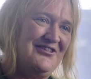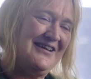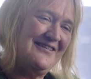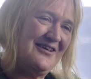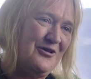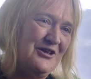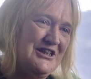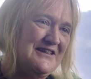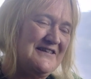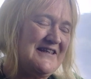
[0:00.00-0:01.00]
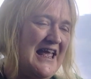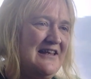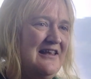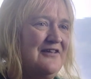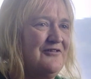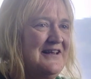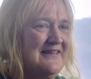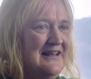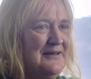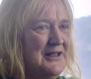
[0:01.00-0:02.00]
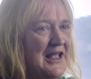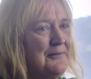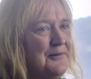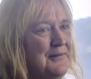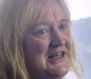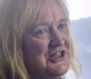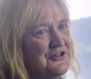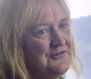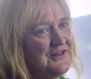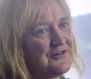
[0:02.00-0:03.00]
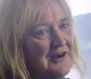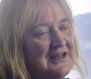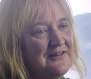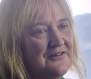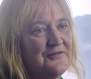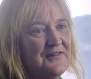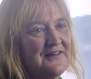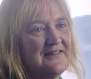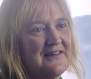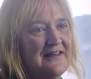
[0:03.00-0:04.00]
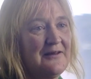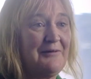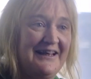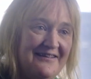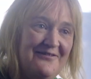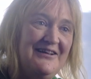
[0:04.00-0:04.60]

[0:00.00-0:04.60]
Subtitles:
trained psychologist and have recently become a manager of integrated services in the Wellington